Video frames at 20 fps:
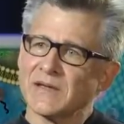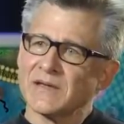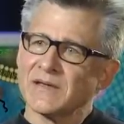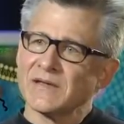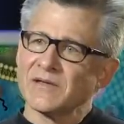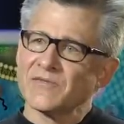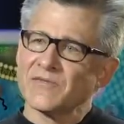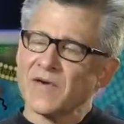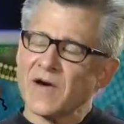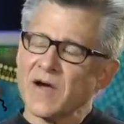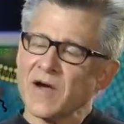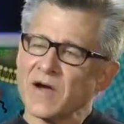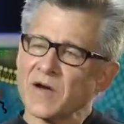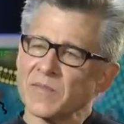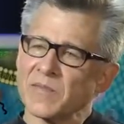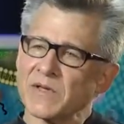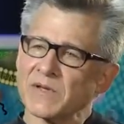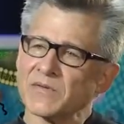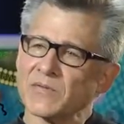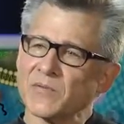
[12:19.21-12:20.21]

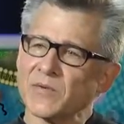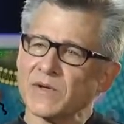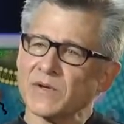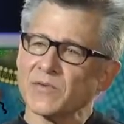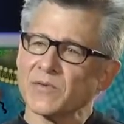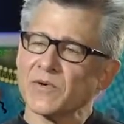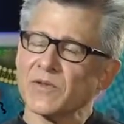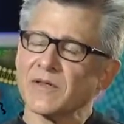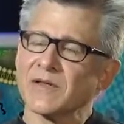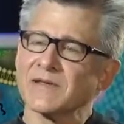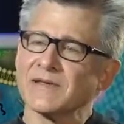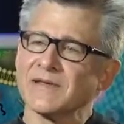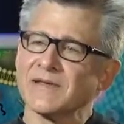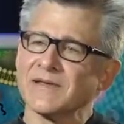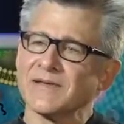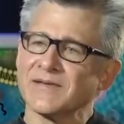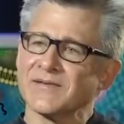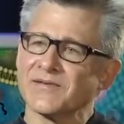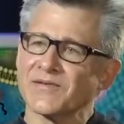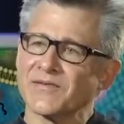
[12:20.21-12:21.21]
environment, we really
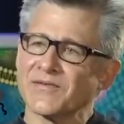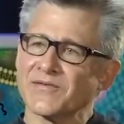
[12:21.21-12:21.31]
need to